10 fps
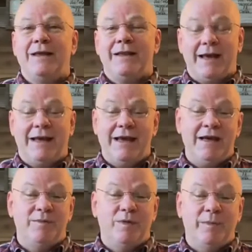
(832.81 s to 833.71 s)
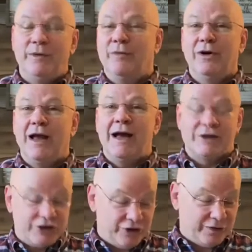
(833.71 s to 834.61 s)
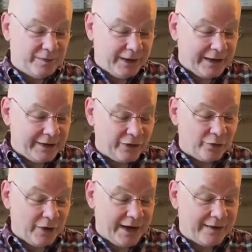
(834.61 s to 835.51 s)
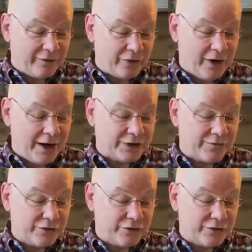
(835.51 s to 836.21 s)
that kingdom would be realized during a millennial reign of Christ.